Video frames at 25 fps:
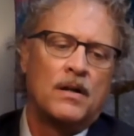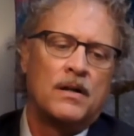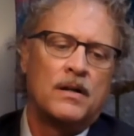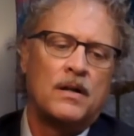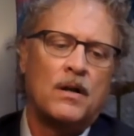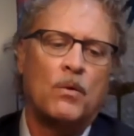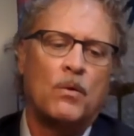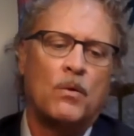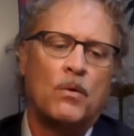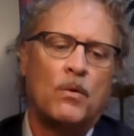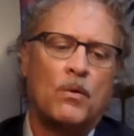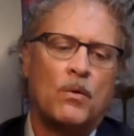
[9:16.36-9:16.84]

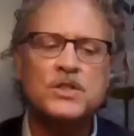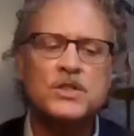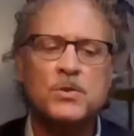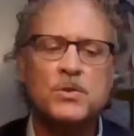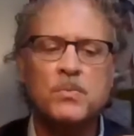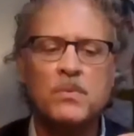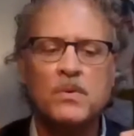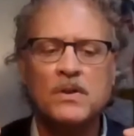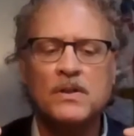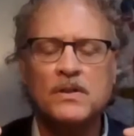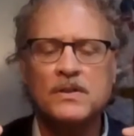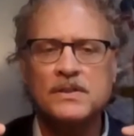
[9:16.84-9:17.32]
Now,
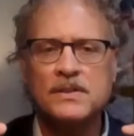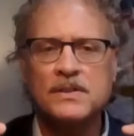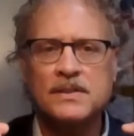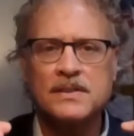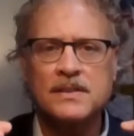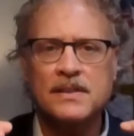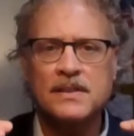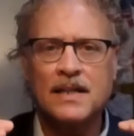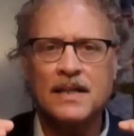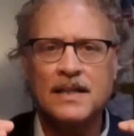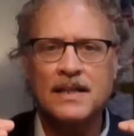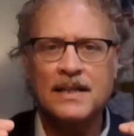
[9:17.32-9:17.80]

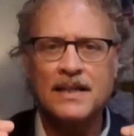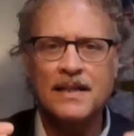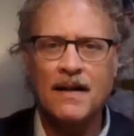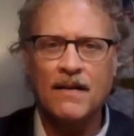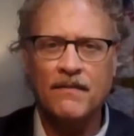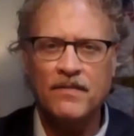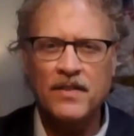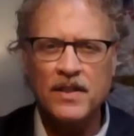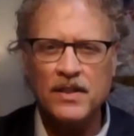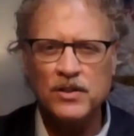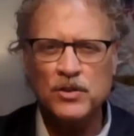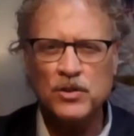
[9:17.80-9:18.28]
rituals
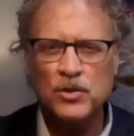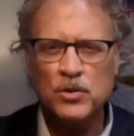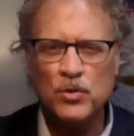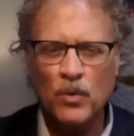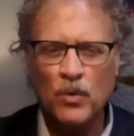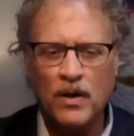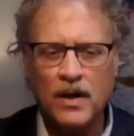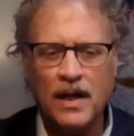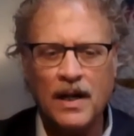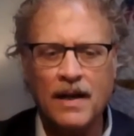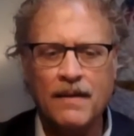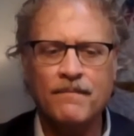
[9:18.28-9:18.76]
of this
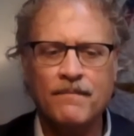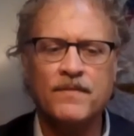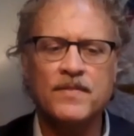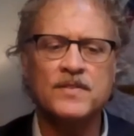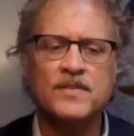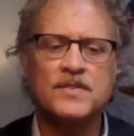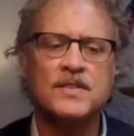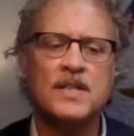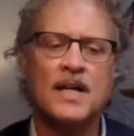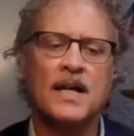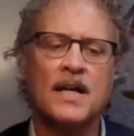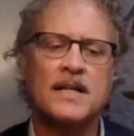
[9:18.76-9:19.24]
sort
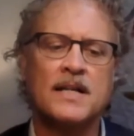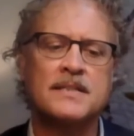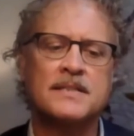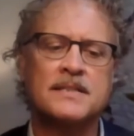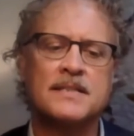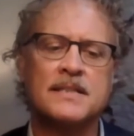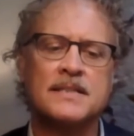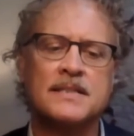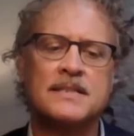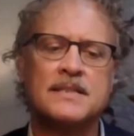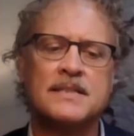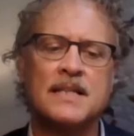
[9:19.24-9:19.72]
emphasize
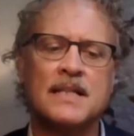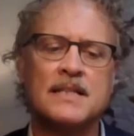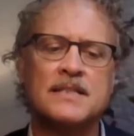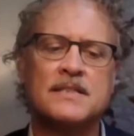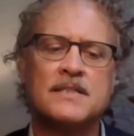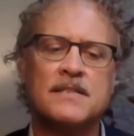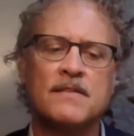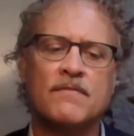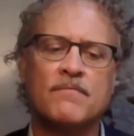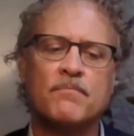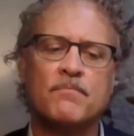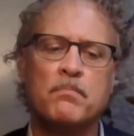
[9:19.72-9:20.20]
this
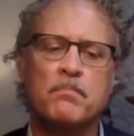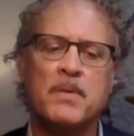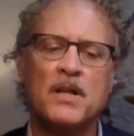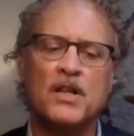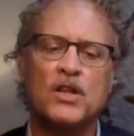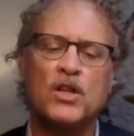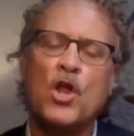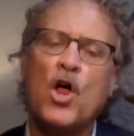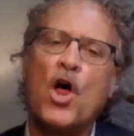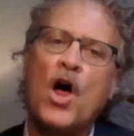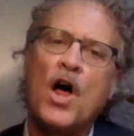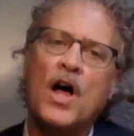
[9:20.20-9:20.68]
sense of
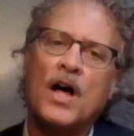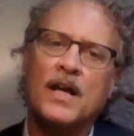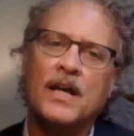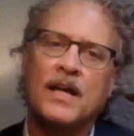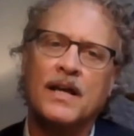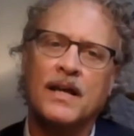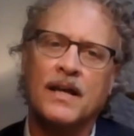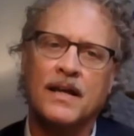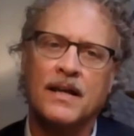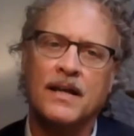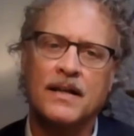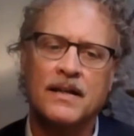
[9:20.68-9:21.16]

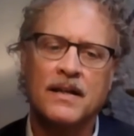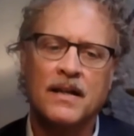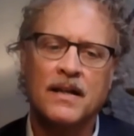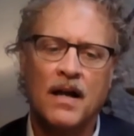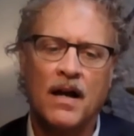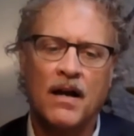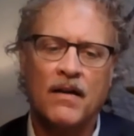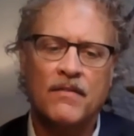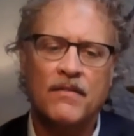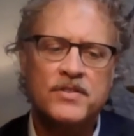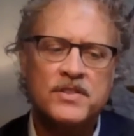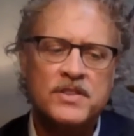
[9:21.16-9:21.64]
belonging,
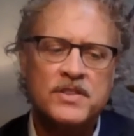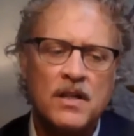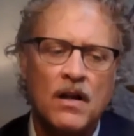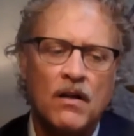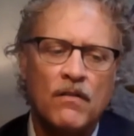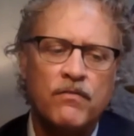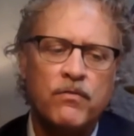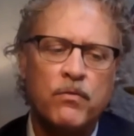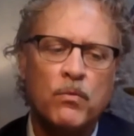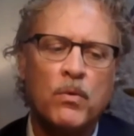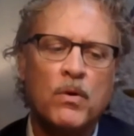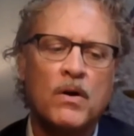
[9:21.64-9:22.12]
of
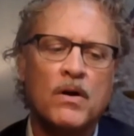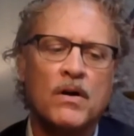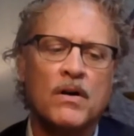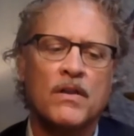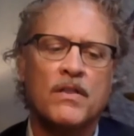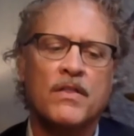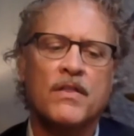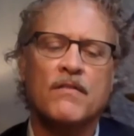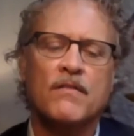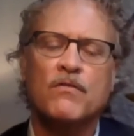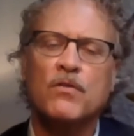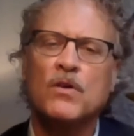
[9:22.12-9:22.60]

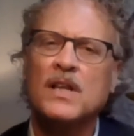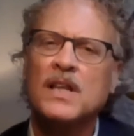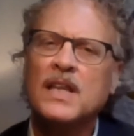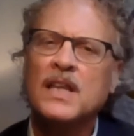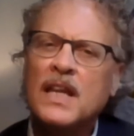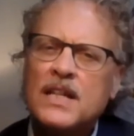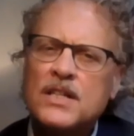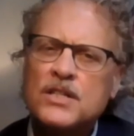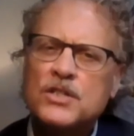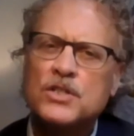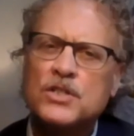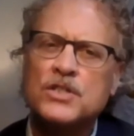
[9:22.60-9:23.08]
self-worth, of
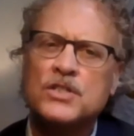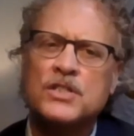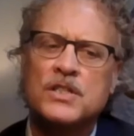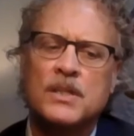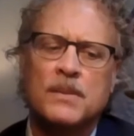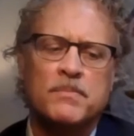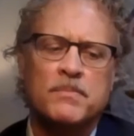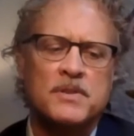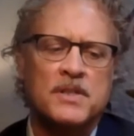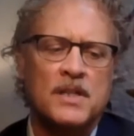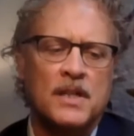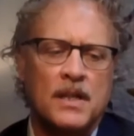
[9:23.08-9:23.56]

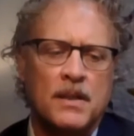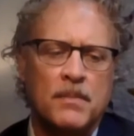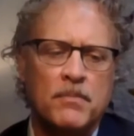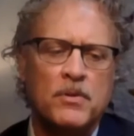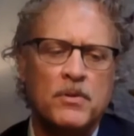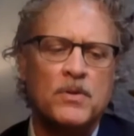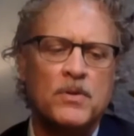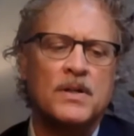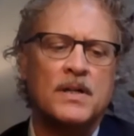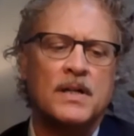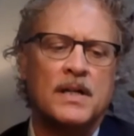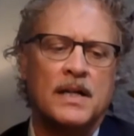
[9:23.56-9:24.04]
relationships and
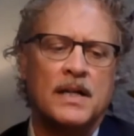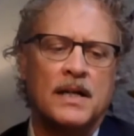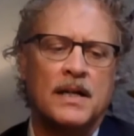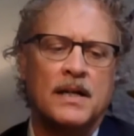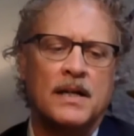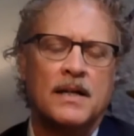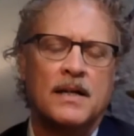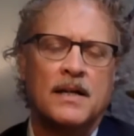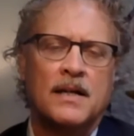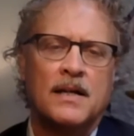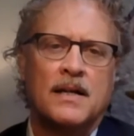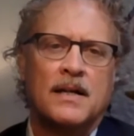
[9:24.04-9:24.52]
community.
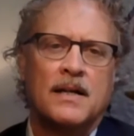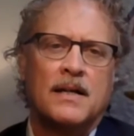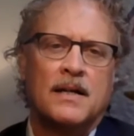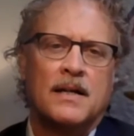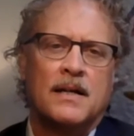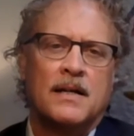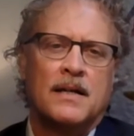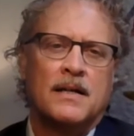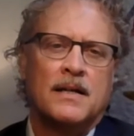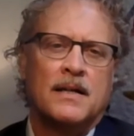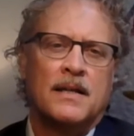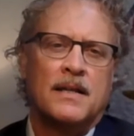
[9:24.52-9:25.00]

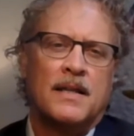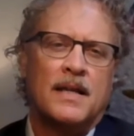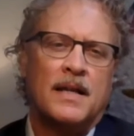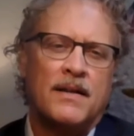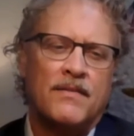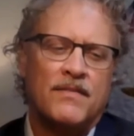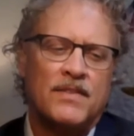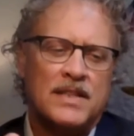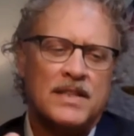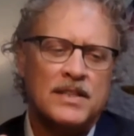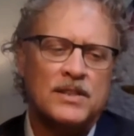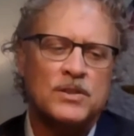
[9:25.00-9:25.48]

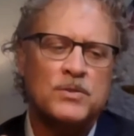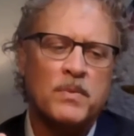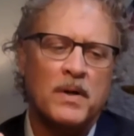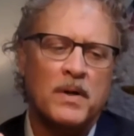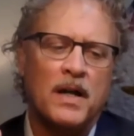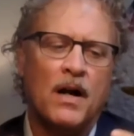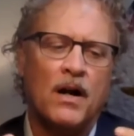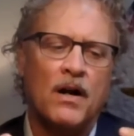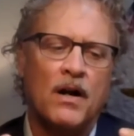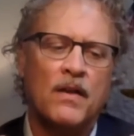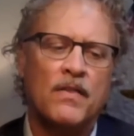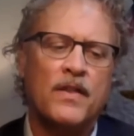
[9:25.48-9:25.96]
Think of it this
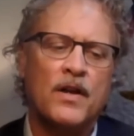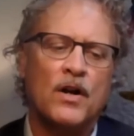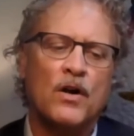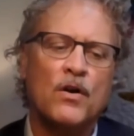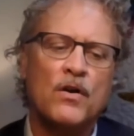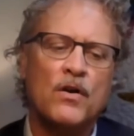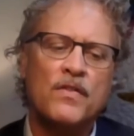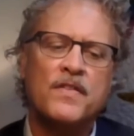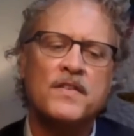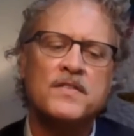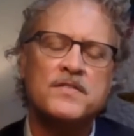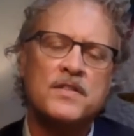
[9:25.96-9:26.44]
way, the
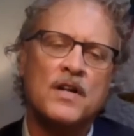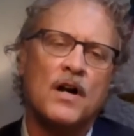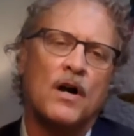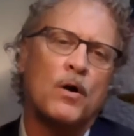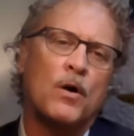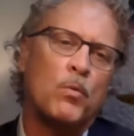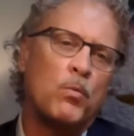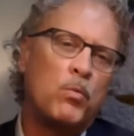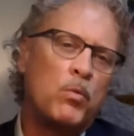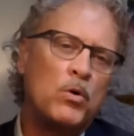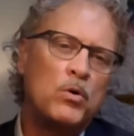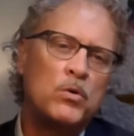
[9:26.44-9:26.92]
earth is
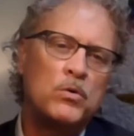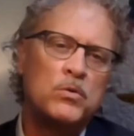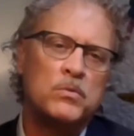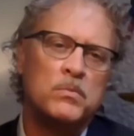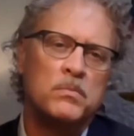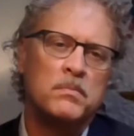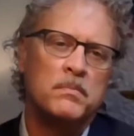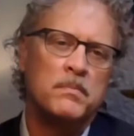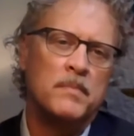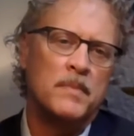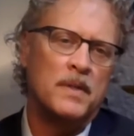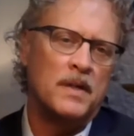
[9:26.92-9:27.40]
our
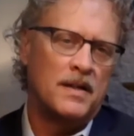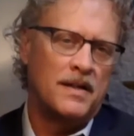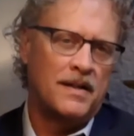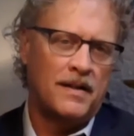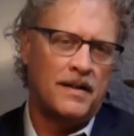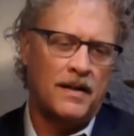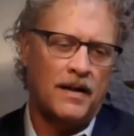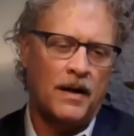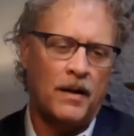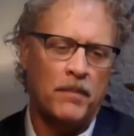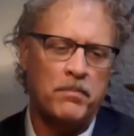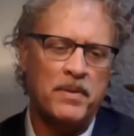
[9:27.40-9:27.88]
womb,
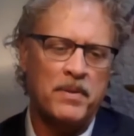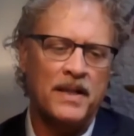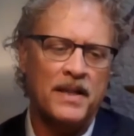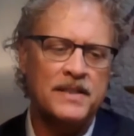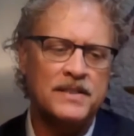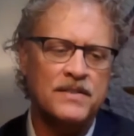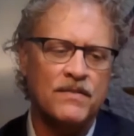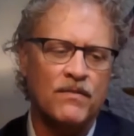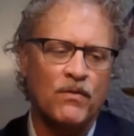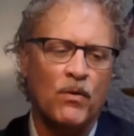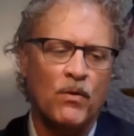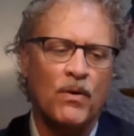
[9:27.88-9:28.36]
our
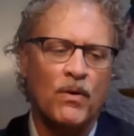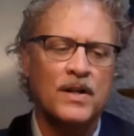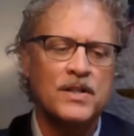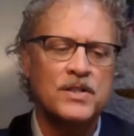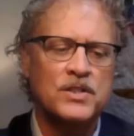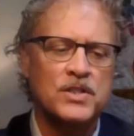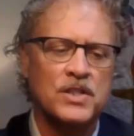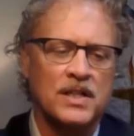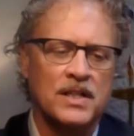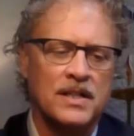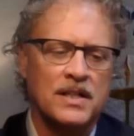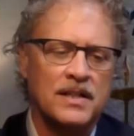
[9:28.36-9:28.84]
place of
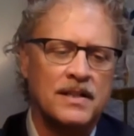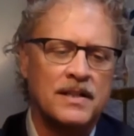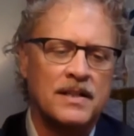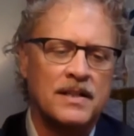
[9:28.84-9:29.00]
origin.